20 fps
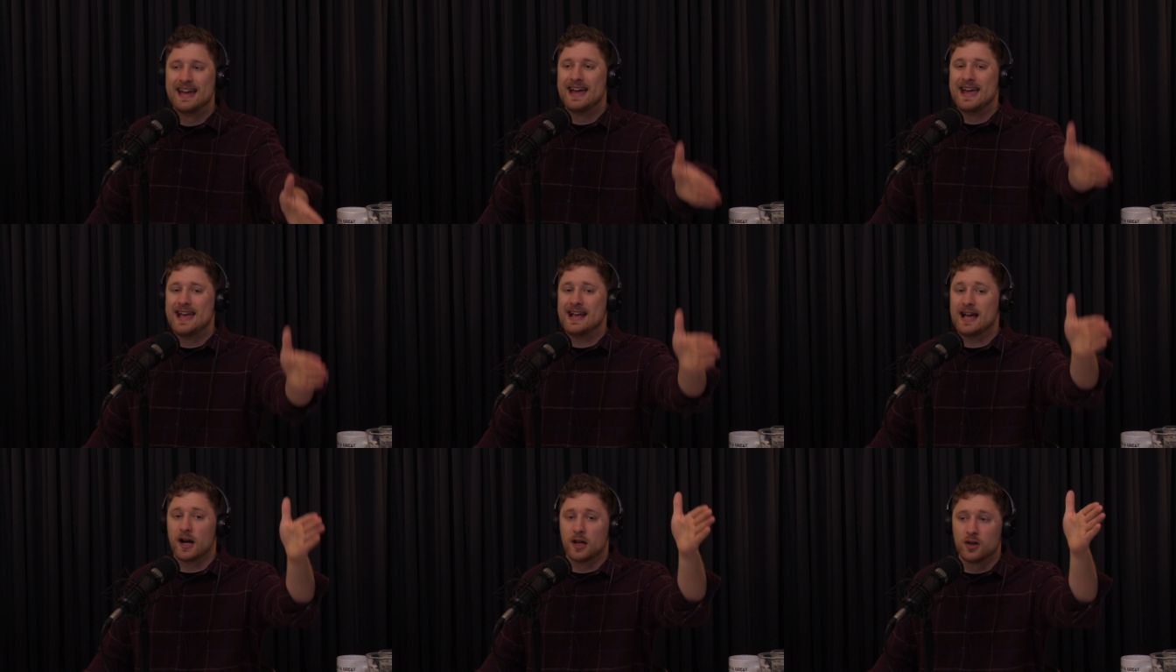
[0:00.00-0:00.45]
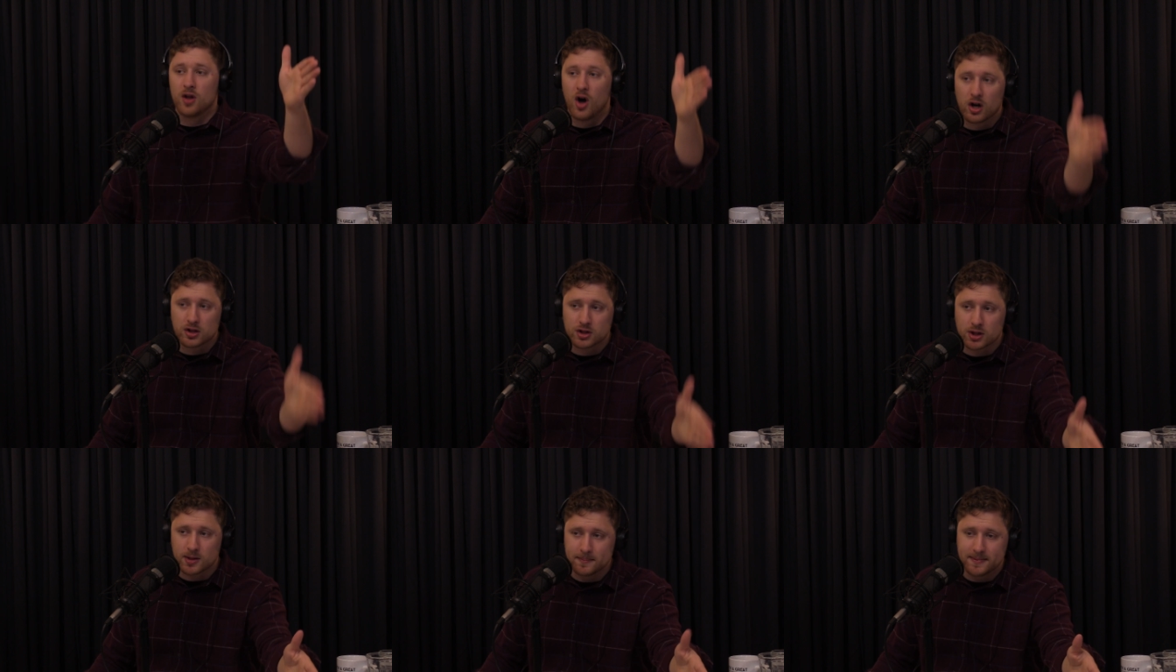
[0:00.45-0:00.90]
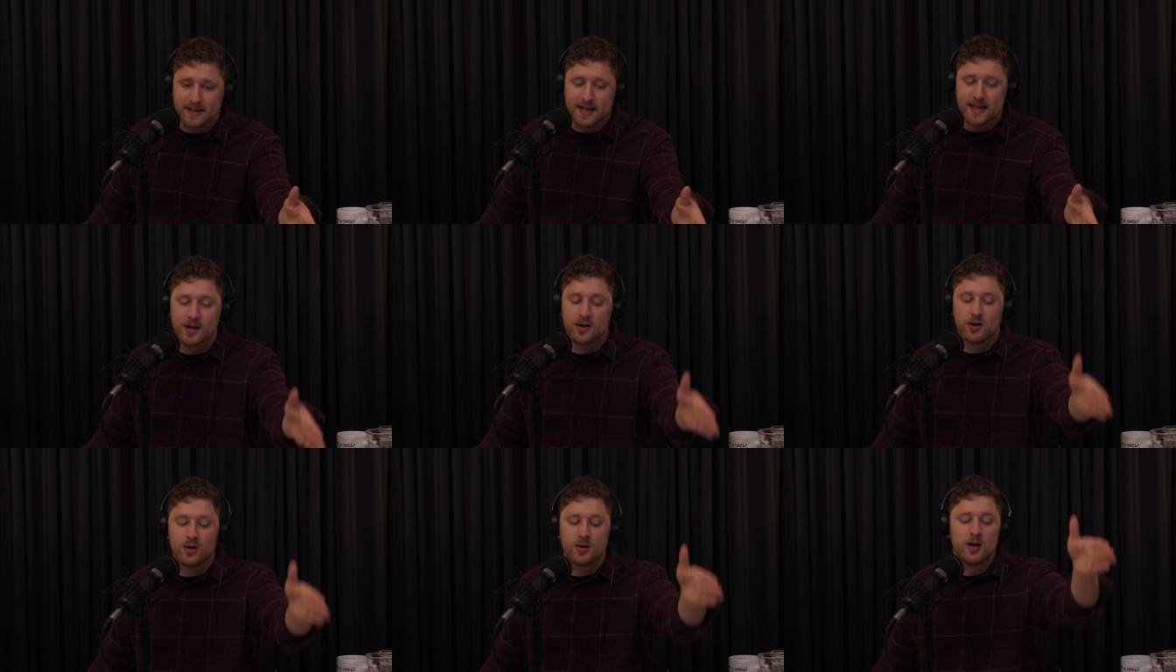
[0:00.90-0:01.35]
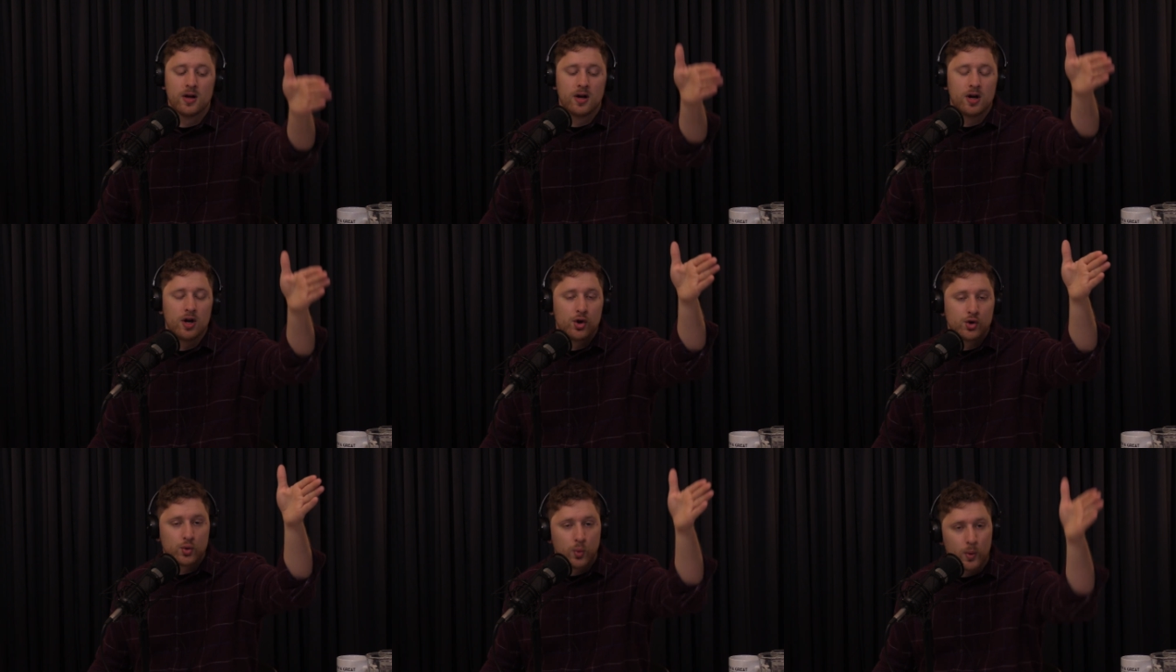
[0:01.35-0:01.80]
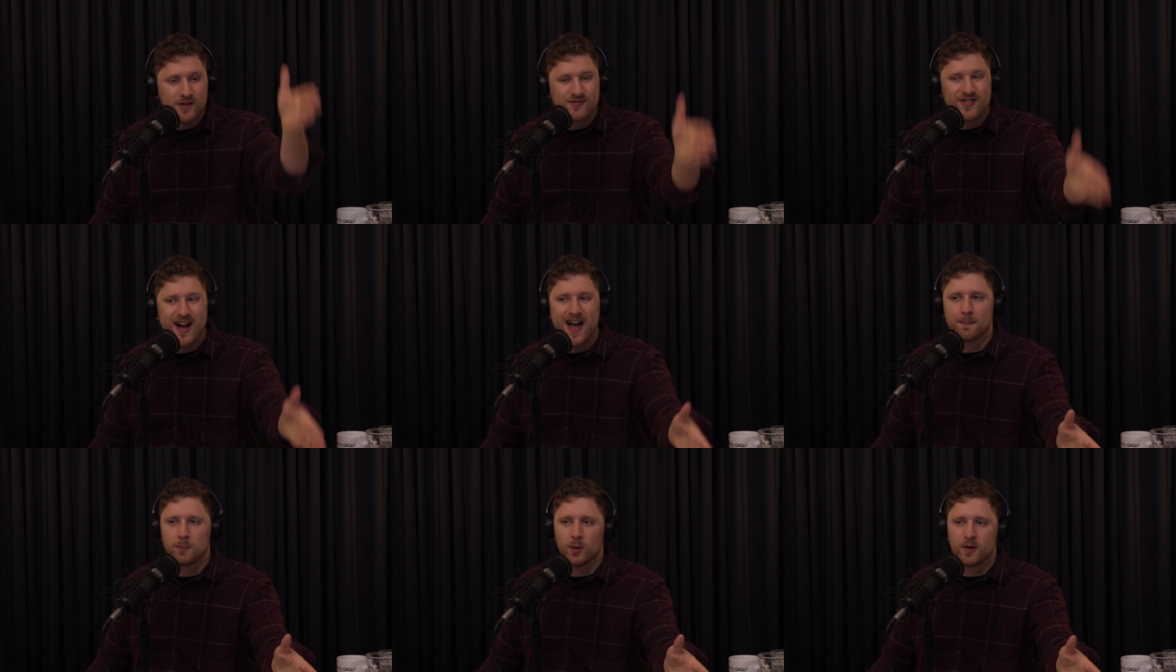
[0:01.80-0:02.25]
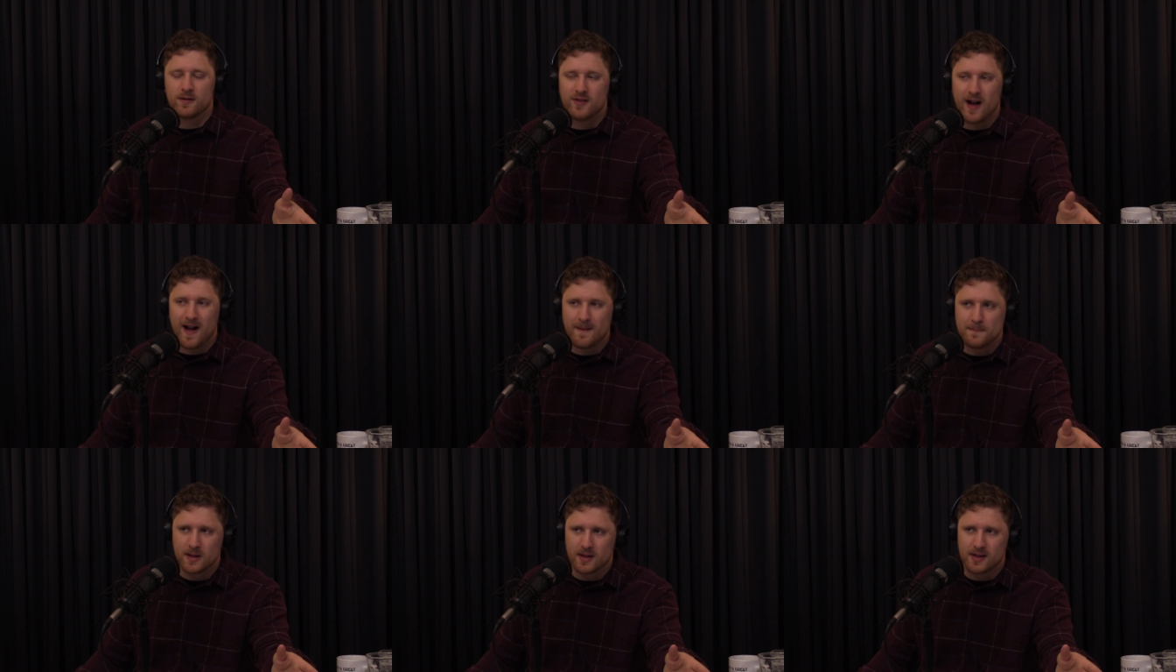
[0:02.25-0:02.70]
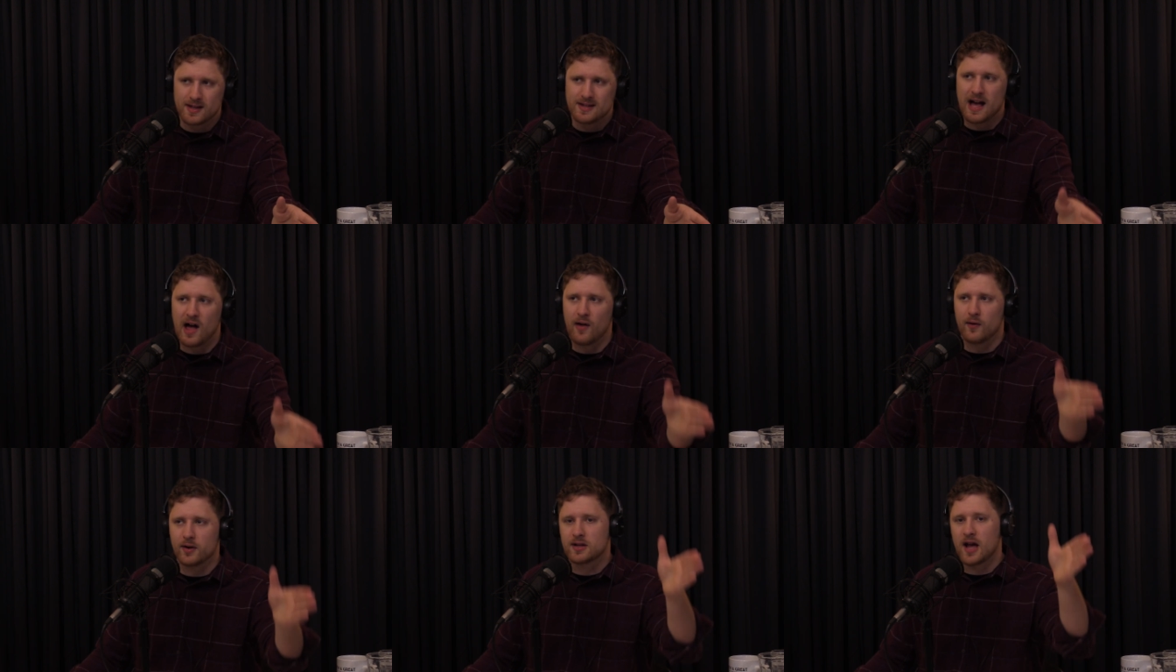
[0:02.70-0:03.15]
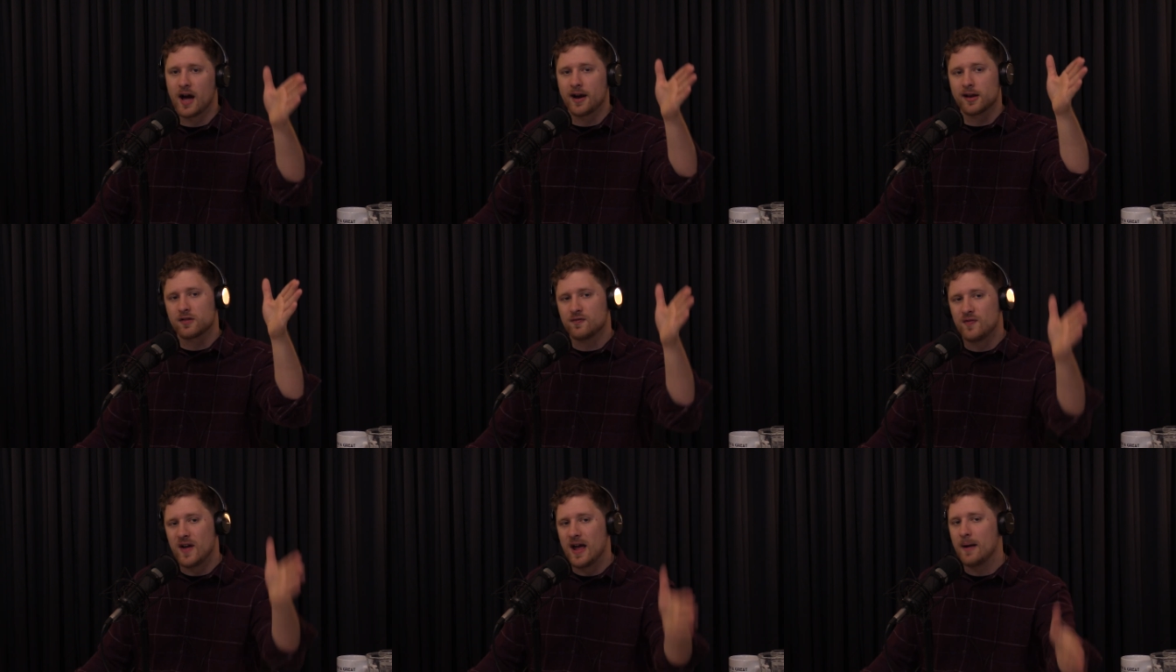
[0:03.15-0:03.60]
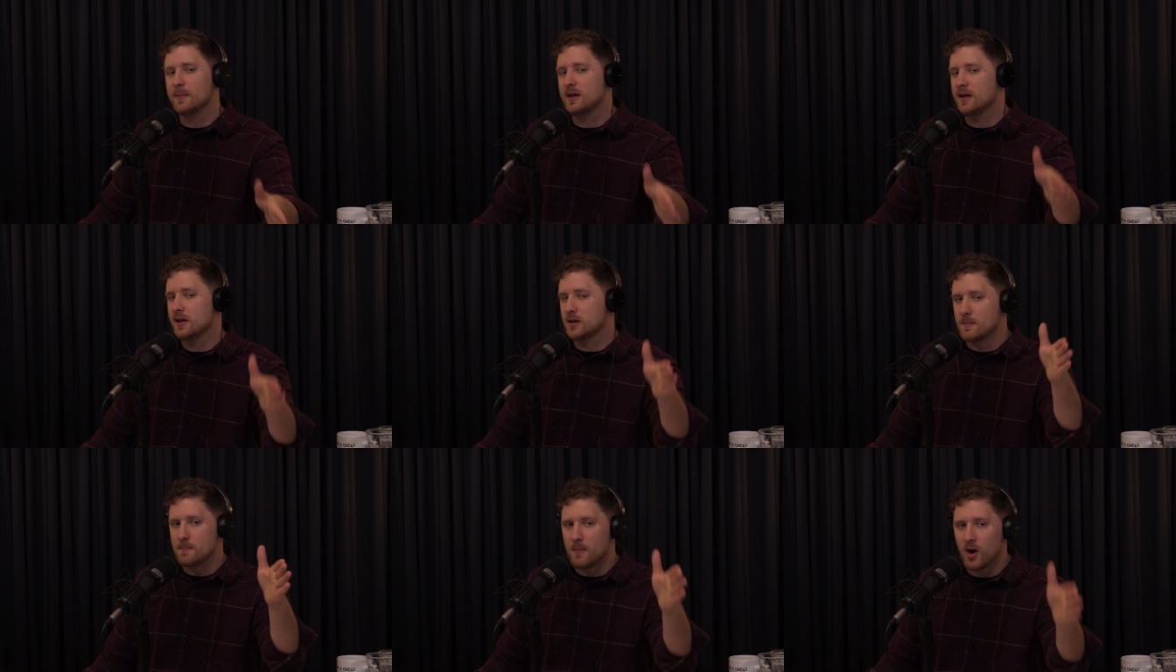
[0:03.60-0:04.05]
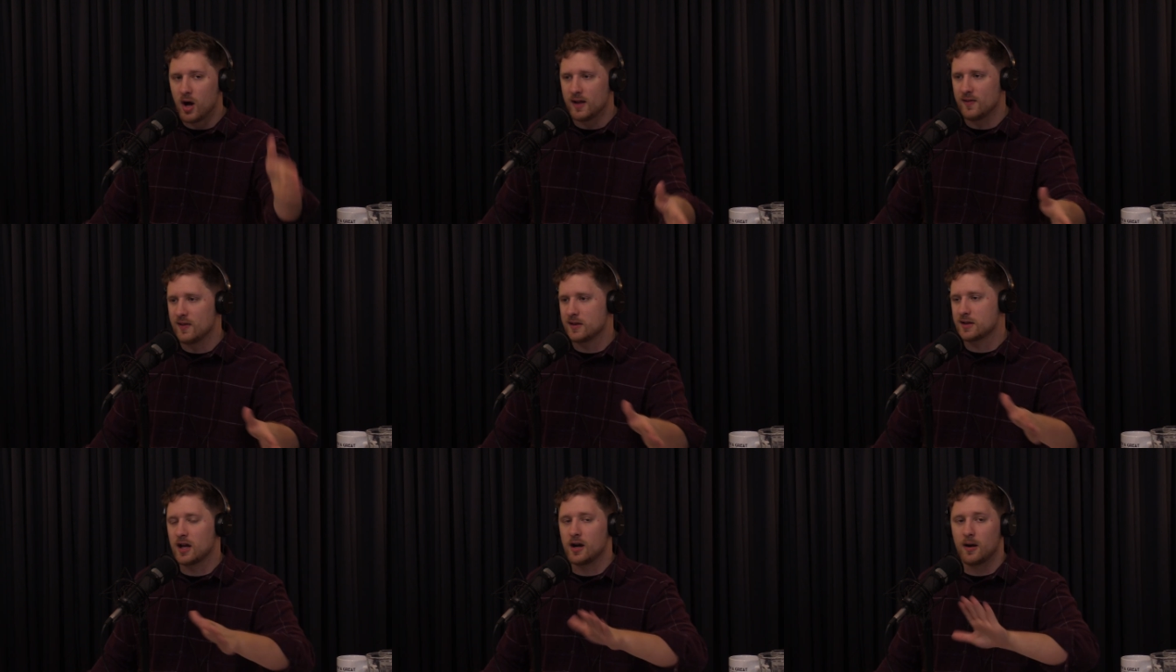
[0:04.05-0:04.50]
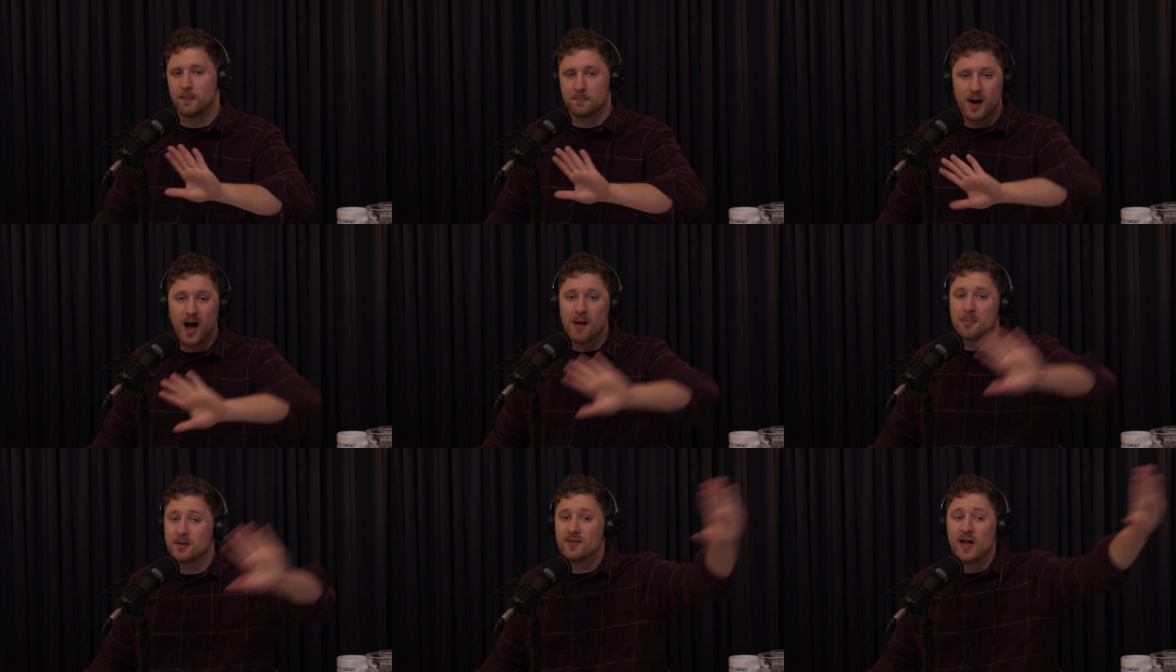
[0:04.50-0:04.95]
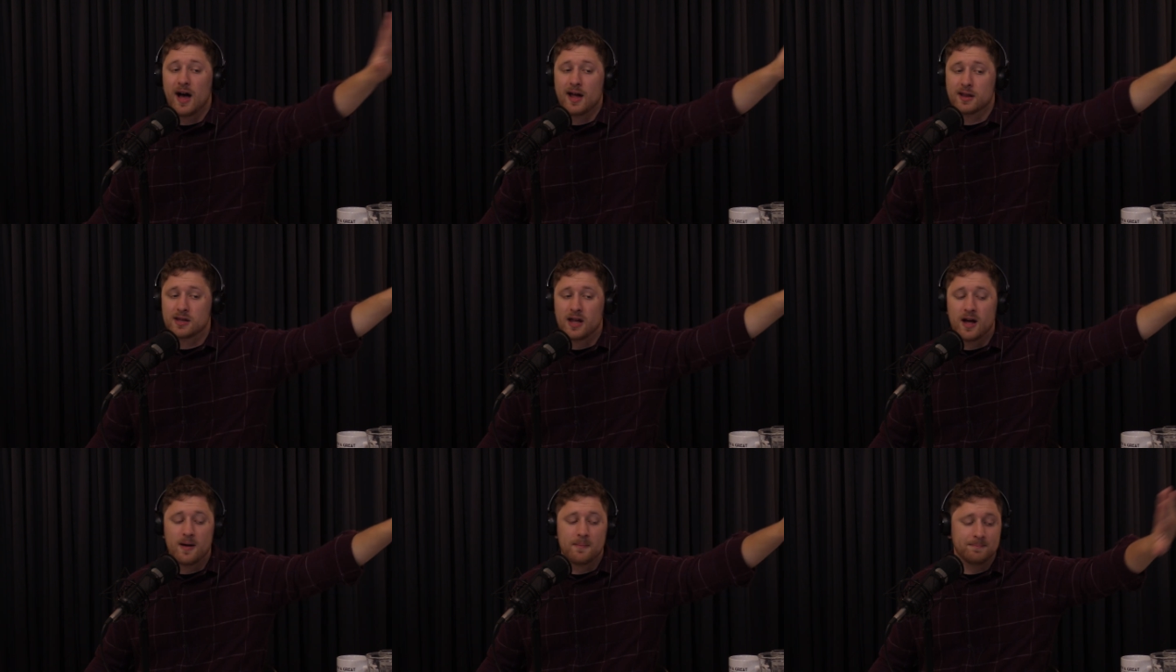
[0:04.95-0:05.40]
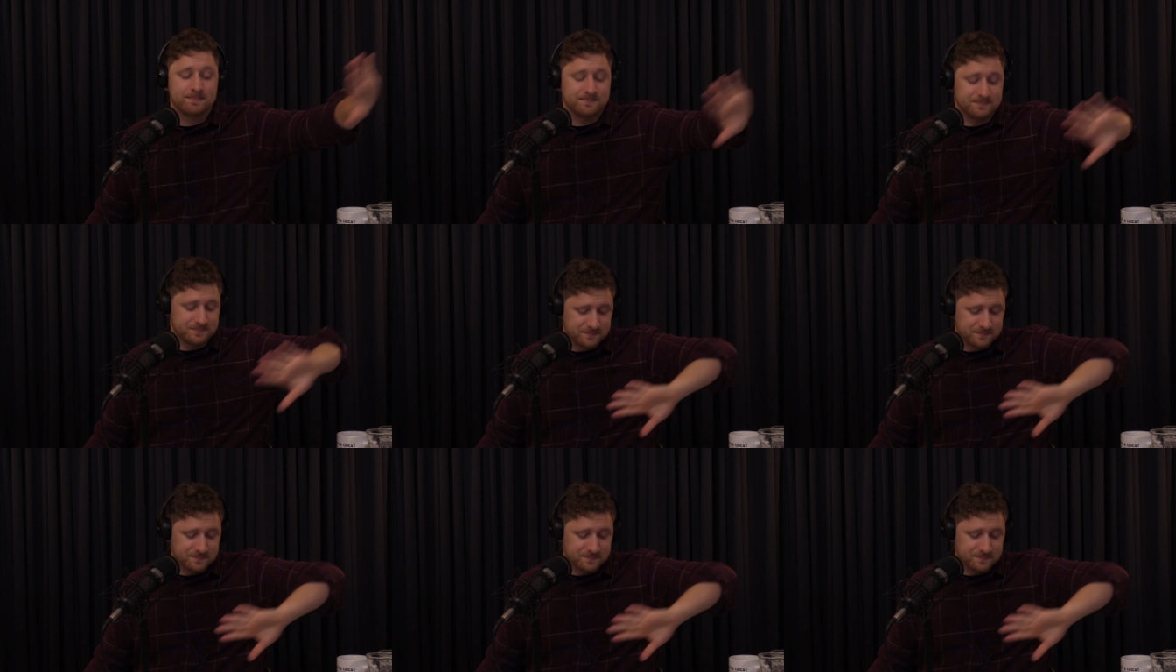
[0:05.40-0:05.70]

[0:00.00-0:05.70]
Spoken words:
He got a long-term deal, $25.5 million, got his family some money that's going to probably last them